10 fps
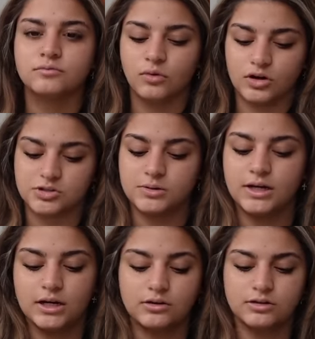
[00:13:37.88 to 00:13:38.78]
wash my
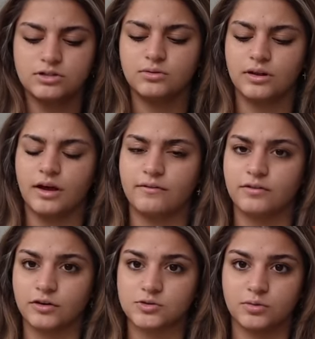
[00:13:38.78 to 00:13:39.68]
hair and do all that
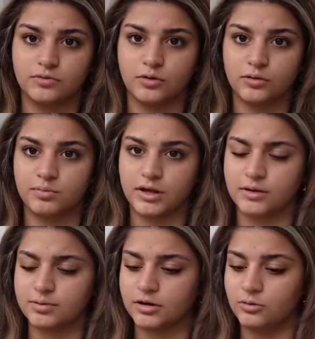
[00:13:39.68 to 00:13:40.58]
first before
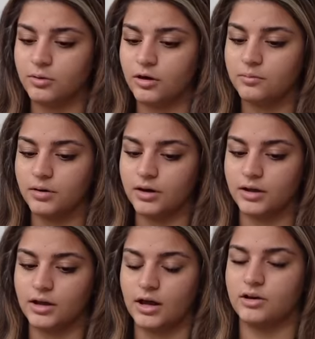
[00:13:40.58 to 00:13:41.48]
playing pickleball,
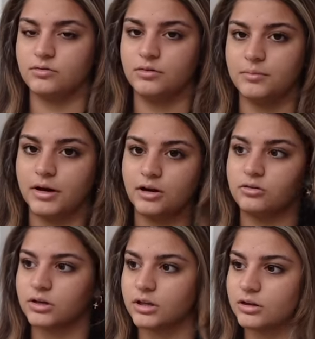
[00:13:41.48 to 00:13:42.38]
but I don't want my hair
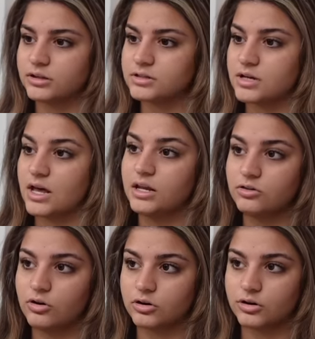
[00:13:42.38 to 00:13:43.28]
looking like this any
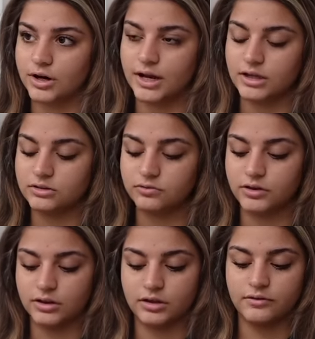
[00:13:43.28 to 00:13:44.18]
longer. I hate the
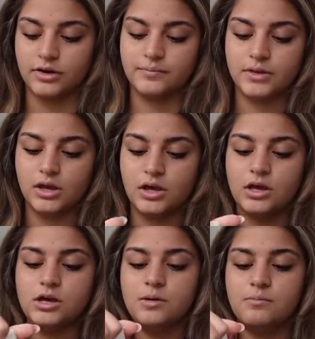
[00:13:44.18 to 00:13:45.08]
feeling of it.
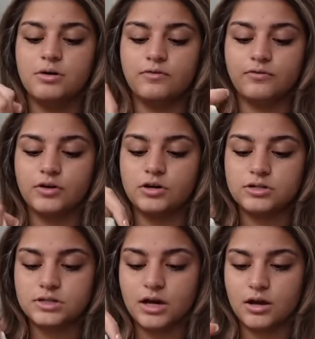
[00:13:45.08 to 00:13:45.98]
But
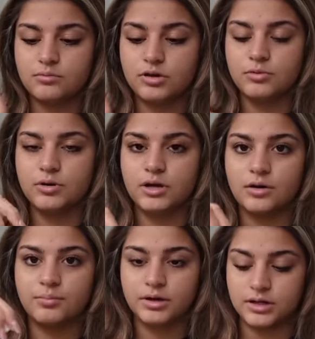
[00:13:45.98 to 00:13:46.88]
first, I'm going to be
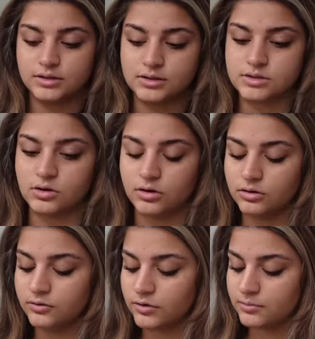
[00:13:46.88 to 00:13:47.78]
putting this
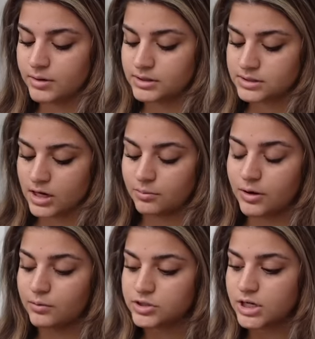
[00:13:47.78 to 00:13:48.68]
all over my scalp.
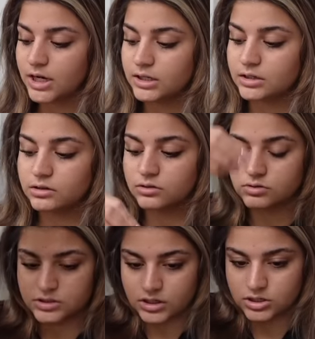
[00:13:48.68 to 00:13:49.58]
I wish I had like a little
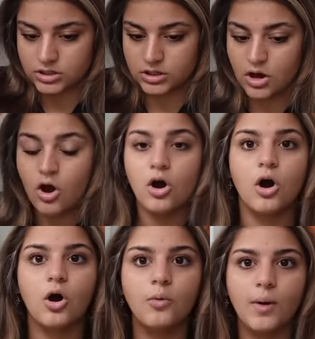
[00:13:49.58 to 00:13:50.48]
section.
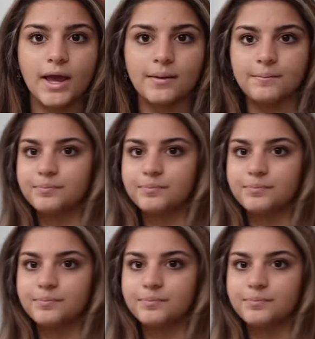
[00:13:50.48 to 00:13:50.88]
Oh wait,